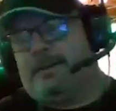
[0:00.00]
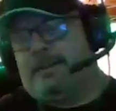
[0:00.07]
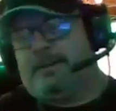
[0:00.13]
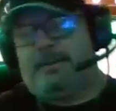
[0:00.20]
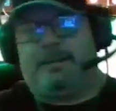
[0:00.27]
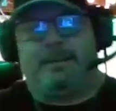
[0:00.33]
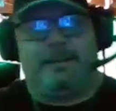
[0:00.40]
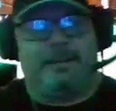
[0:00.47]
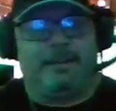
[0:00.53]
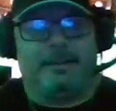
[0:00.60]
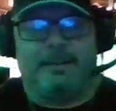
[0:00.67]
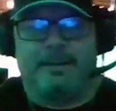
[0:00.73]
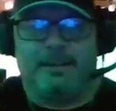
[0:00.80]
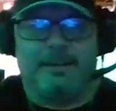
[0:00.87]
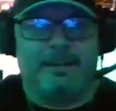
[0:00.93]
And again, it was a
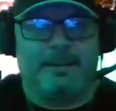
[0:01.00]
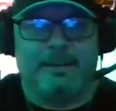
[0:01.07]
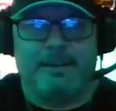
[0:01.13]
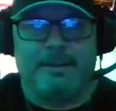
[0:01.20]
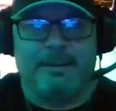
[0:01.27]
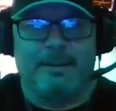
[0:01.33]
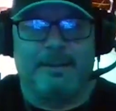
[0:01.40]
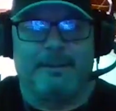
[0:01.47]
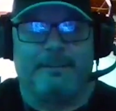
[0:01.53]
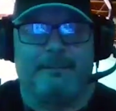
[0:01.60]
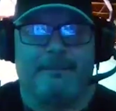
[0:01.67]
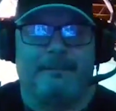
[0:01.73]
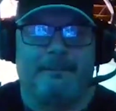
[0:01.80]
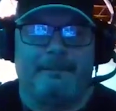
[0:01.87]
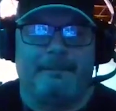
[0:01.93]
lot of stuff going on.
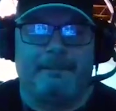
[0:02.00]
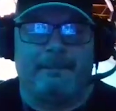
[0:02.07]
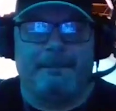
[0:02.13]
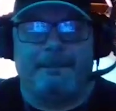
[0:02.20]
There was a lot of